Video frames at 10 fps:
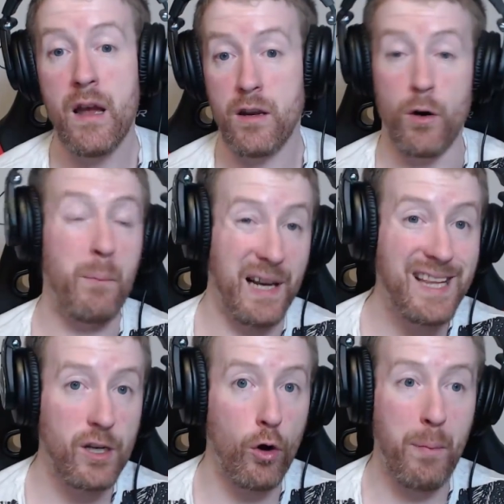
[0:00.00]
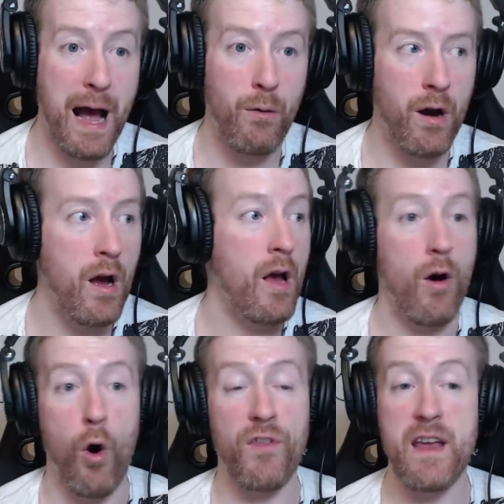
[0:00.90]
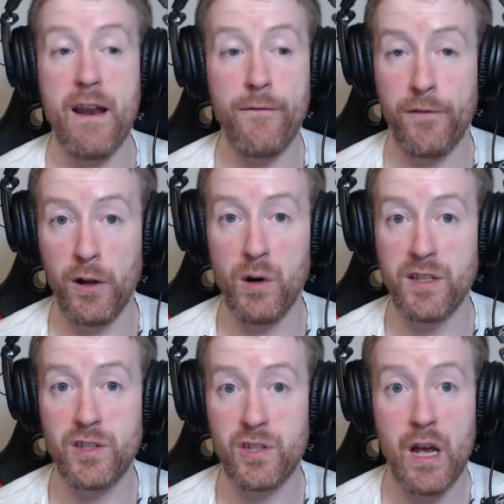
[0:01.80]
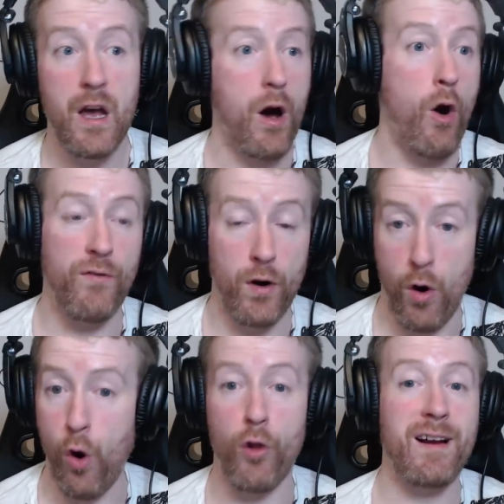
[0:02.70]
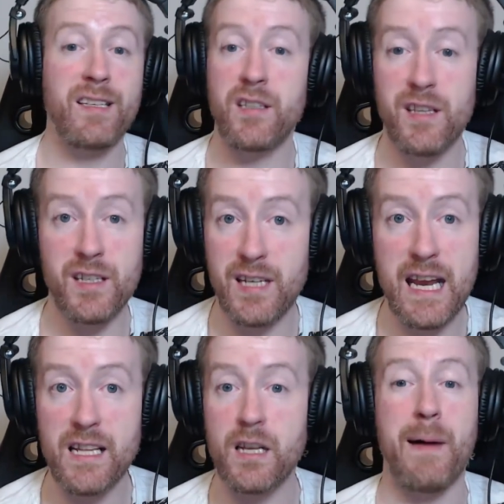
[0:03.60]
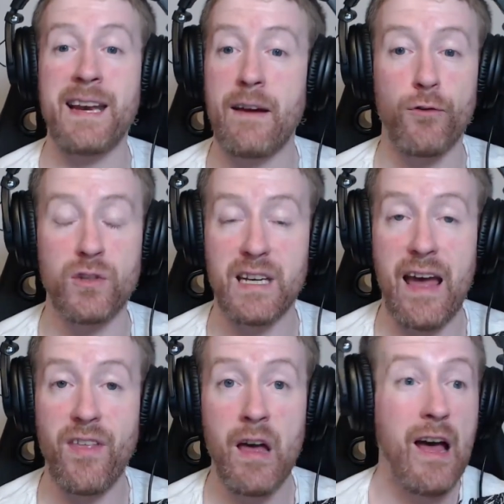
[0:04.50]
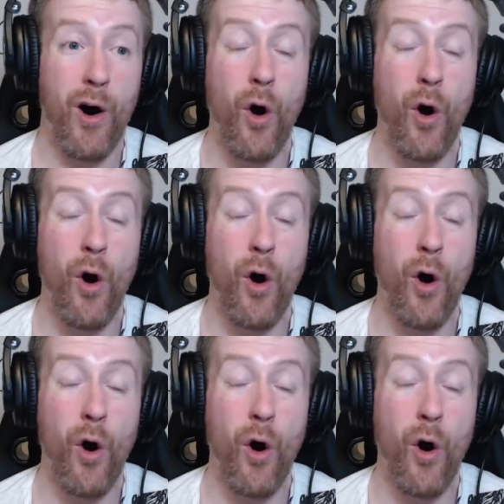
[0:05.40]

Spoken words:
you know, political power or the influence over all the rest of the scene to band everyone together,